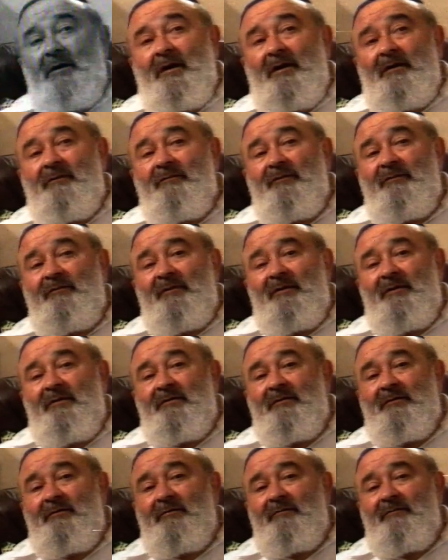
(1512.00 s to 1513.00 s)
And we
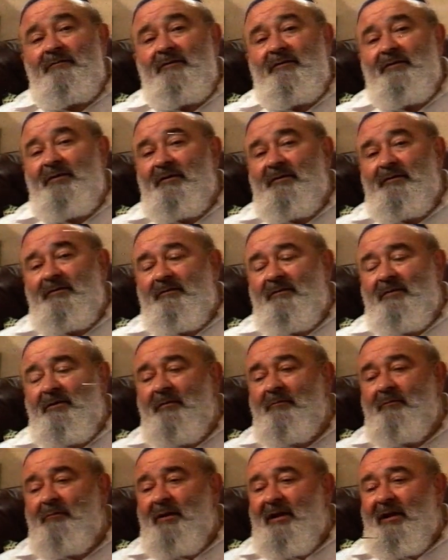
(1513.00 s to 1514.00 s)
were
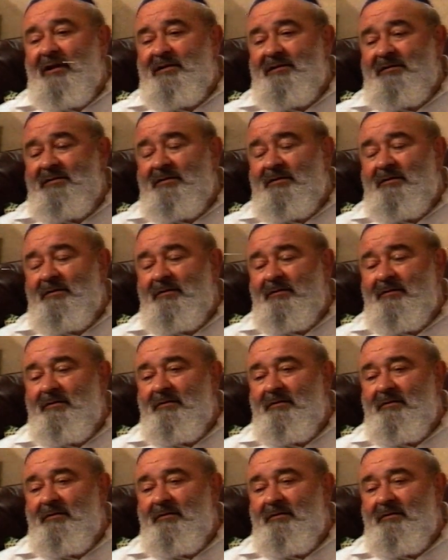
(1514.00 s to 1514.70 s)
nonplussed